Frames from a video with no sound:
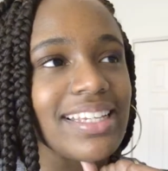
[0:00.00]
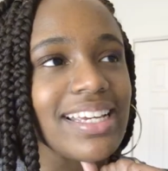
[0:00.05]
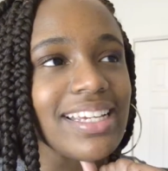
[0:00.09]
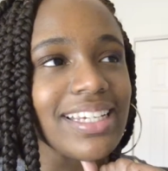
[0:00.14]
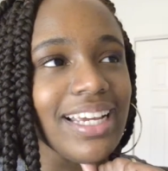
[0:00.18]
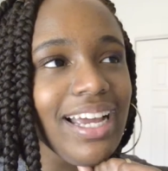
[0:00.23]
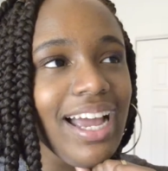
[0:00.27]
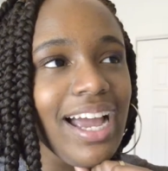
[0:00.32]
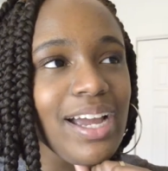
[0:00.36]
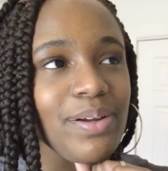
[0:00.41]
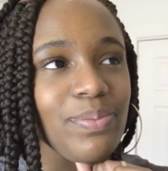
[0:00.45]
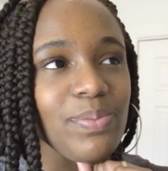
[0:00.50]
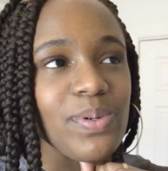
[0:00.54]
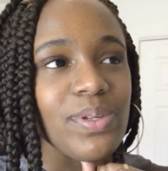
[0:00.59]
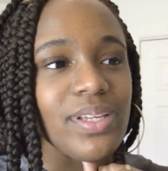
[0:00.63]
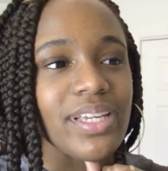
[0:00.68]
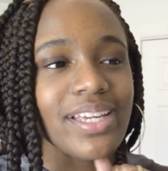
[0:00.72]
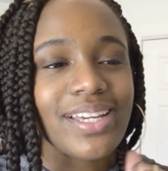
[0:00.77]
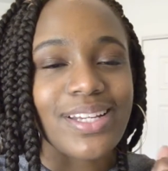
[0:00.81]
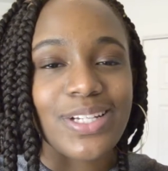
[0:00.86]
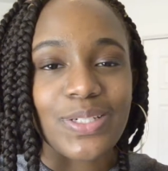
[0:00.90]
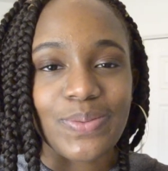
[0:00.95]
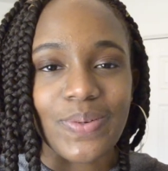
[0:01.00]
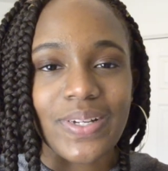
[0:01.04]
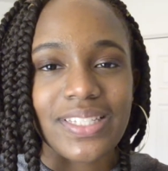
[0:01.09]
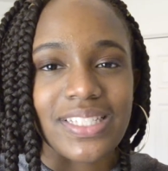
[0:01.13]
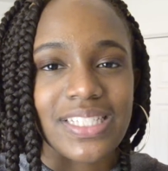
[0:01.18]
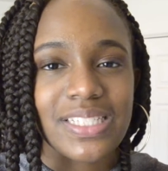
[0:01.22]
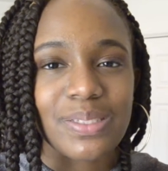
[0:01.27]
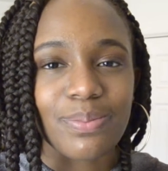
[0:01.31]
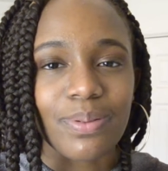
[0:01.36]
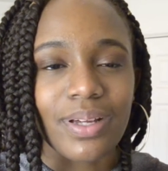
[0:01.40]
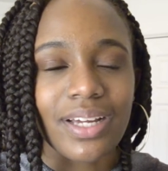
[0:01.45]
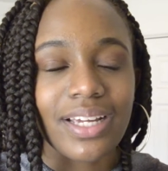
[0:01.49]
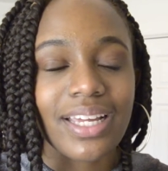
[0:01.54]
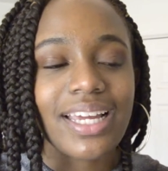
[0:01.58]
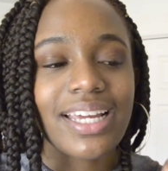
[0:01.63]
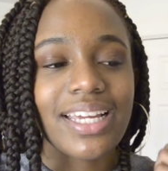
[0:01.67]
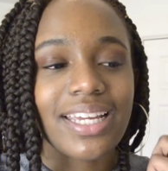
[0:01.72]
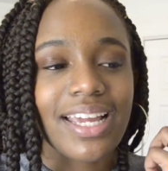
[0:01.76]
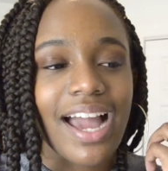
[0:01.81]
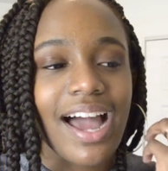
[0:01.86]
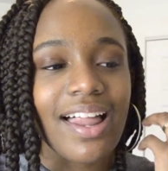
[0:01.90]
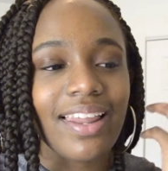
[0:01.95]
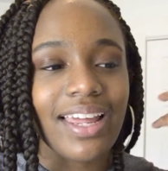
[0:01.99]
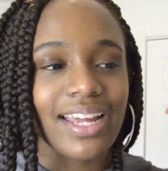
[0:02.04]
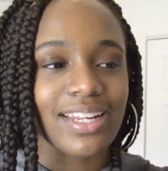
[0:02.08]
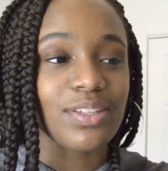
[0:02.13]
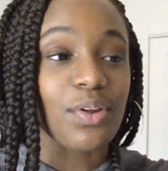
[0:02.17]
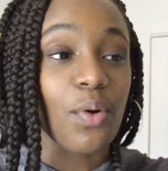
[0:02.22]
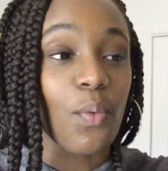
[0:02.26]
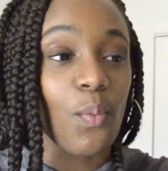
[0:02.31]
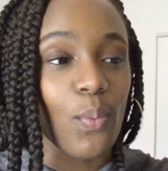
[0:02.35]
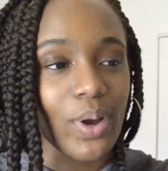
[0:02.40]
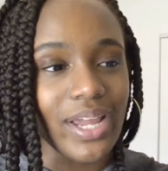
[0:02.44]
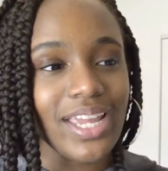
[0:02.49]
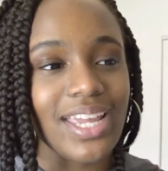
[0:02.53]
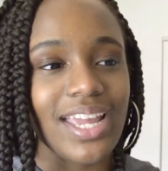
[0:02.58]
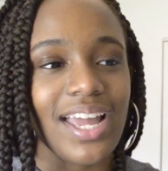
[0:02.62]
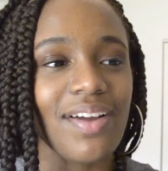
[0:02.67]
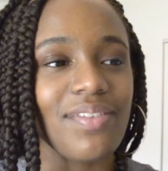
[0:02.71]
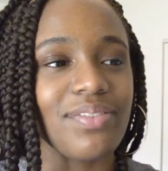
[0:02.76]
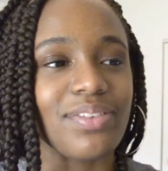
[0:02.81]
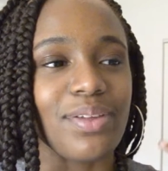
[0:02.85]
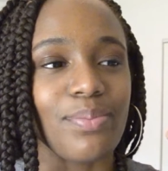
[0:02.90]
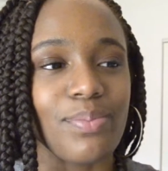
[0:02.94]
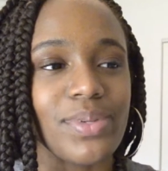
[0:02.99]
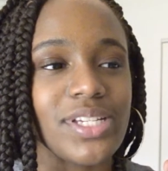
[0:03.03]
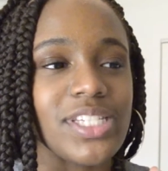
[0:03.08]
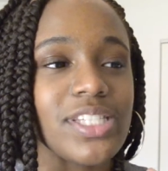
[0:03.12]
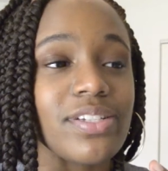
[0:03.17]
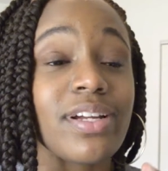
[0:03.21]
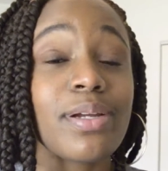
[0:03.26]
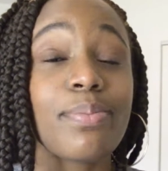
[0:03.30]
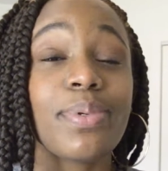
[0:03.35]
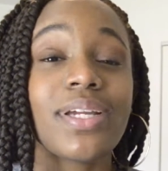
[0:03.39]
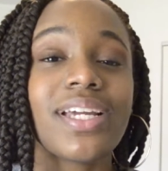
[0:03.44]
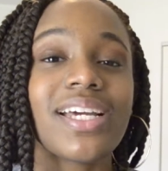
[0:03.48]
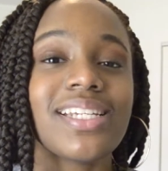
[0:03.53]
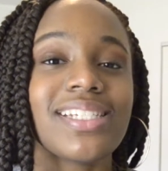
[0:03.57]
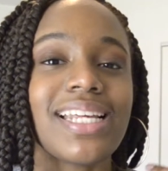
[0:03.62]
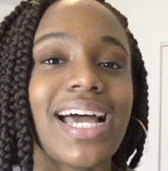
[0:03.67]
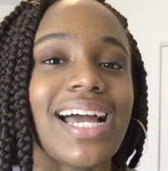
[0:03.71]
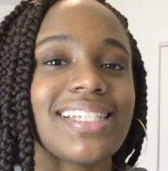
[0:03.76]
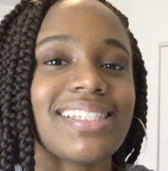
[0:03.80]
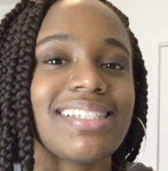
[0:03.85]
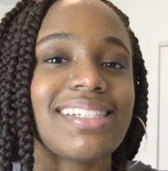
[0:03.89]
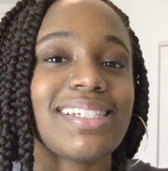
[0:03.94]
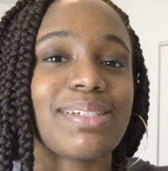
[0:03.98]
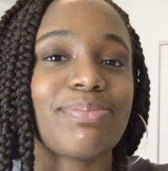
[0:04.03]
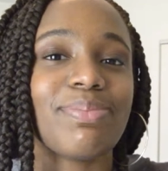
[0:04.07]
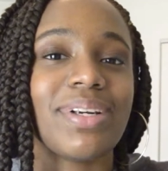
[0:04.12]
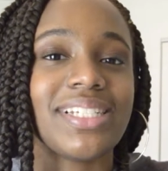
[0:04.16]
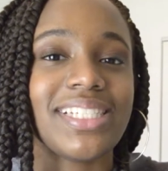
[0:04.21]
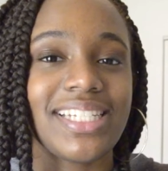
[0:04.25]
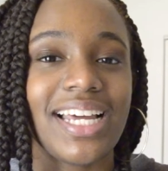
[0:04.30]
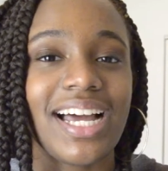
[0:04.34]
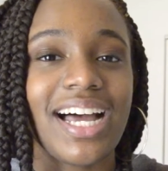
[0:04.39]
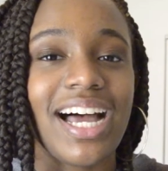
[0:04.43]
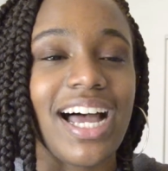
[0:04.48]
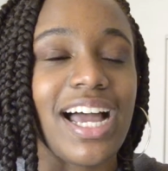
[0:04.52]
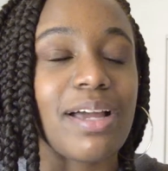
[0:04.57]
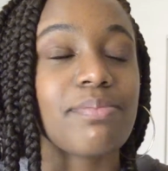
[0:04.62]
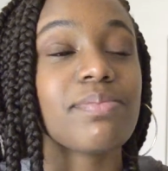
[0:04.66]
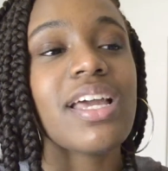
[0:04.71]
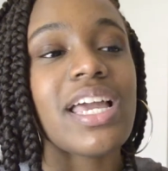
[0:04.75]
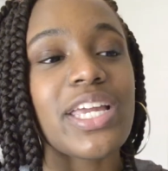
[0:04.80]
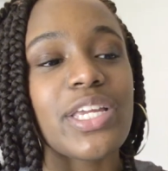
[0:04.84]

think I really enjoyed this book and got like the weight of the mystery because I took my time.